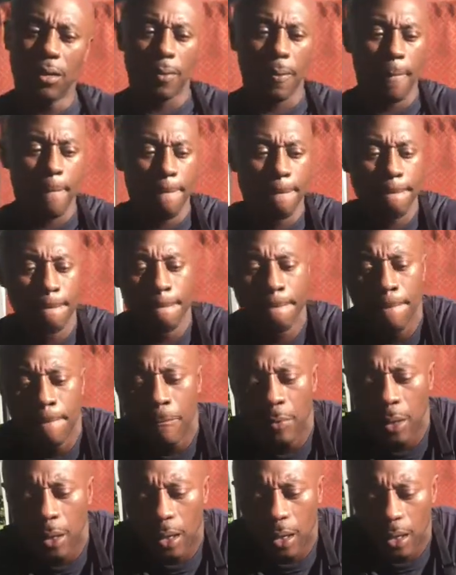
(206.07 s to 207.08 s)
it.
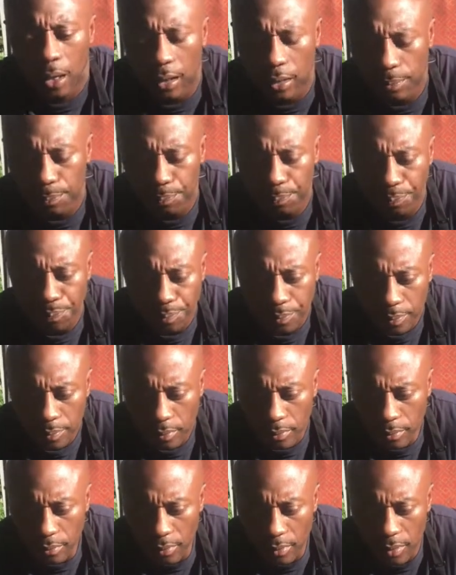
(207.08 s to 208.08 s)
Um,
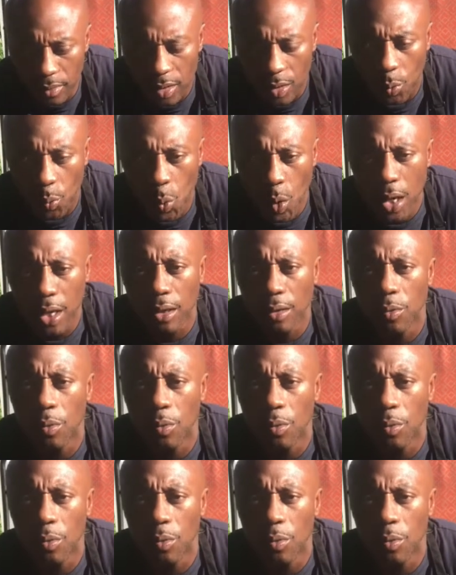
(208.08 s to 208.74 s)
the winner,